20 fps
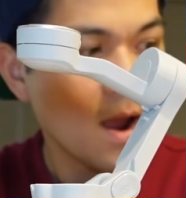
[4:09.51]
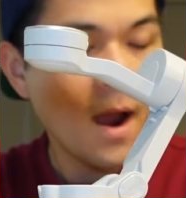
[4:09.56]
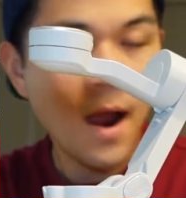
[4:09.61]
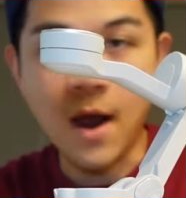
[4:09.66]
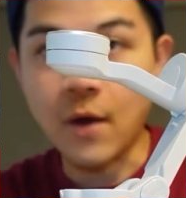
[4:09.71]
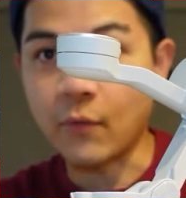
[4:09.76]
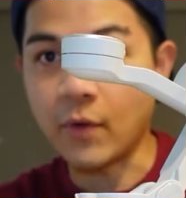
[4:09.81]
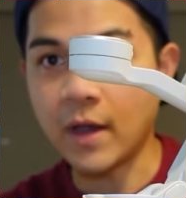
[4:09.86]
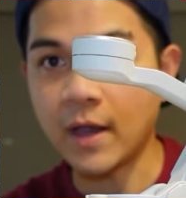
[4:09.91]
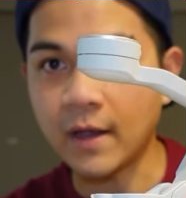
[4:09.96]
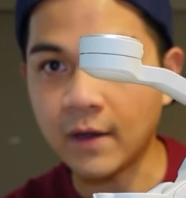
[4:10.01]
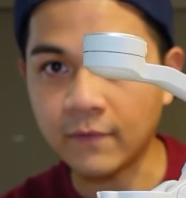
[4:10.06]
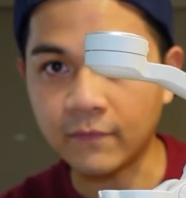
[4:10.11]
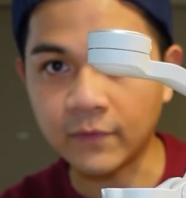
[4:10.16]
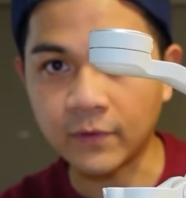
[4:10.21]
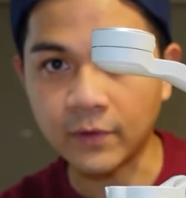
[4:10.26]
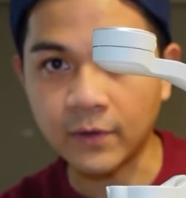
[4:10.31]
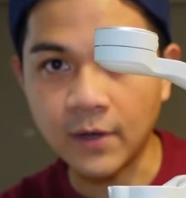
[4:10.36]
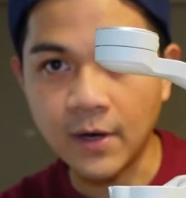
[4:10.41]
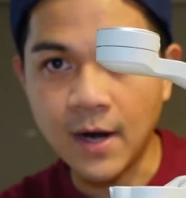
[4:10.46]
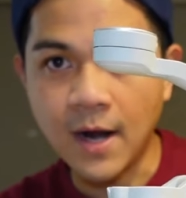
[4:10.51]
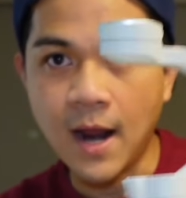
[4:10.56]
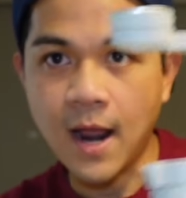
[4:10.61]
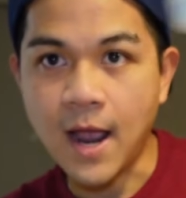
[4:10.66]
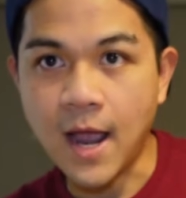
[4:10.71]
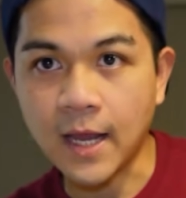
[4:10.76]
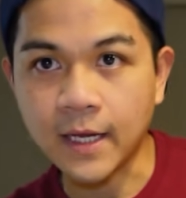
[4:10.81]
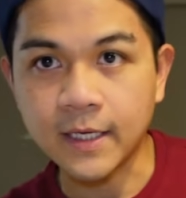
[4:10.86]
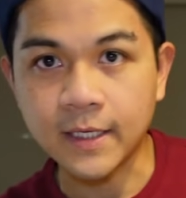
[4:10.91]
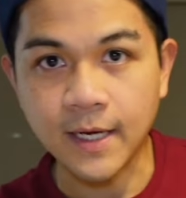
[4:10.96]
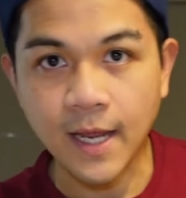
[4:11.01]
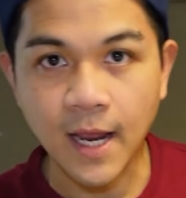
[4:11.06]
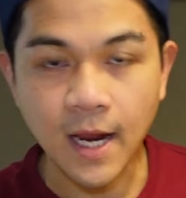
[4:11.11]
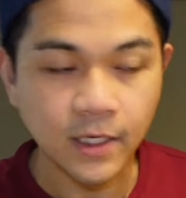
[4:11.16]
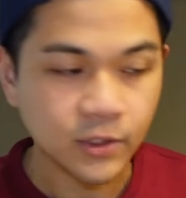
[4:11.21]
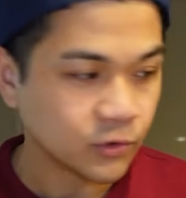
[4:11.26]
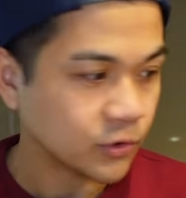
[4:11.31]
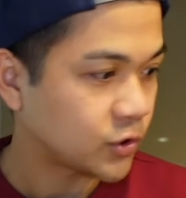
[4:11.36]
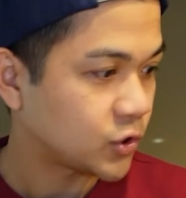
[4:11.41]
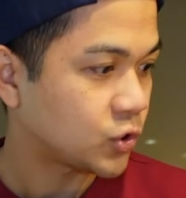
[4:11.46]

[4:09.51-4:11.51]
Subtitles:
However, I can actually